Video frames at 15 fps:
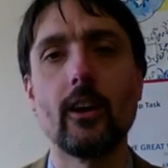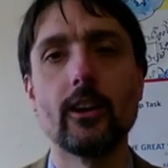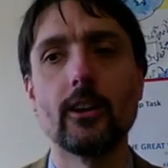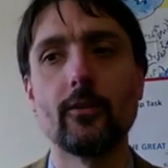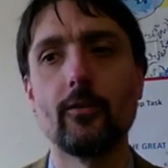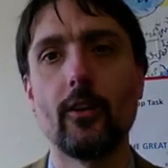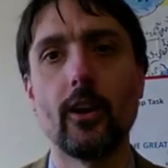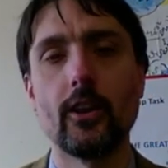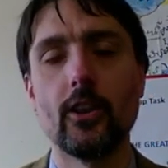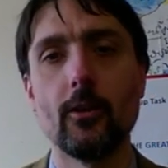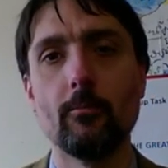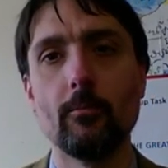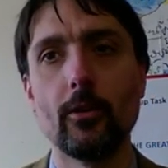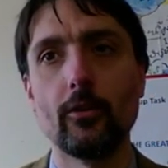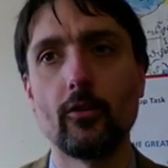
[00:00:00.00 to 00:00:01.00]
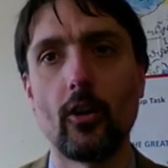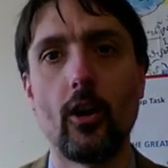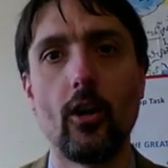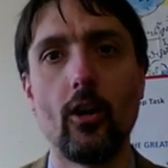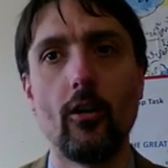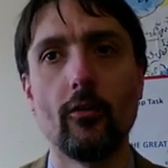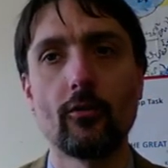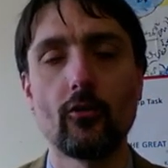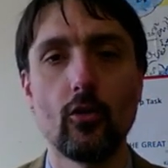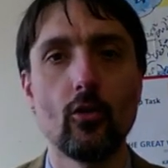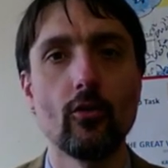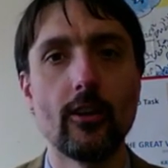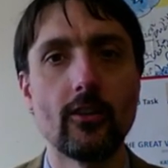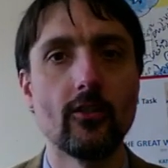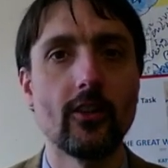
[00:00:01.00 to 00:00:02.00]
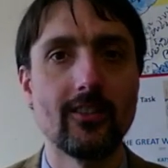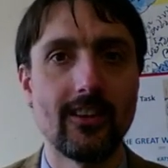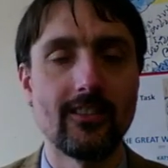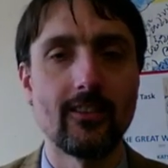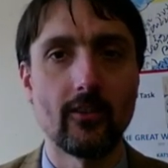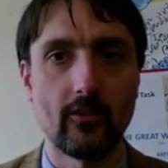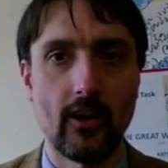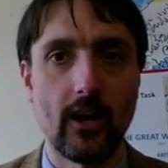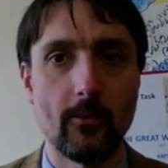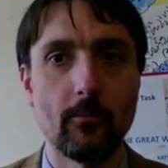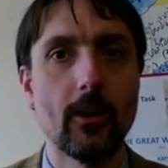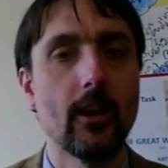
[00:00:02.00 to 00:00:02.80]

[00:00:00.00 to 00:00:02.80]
of numbers of Tories that did the same